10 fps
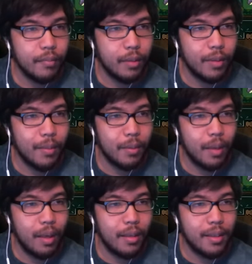Rainbow
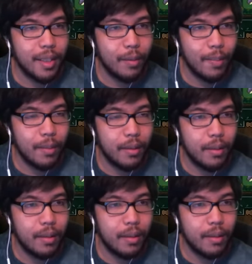Rod is a weapon.
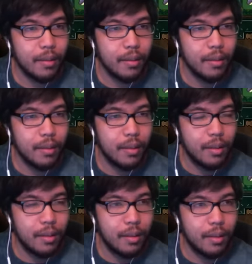
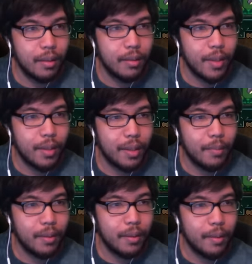Ranger
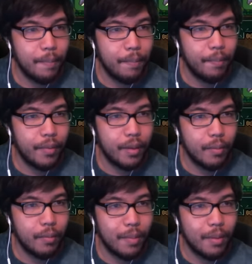Emblem,
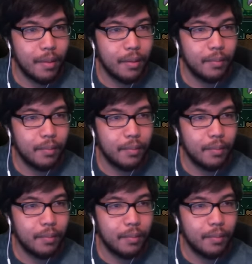weapon.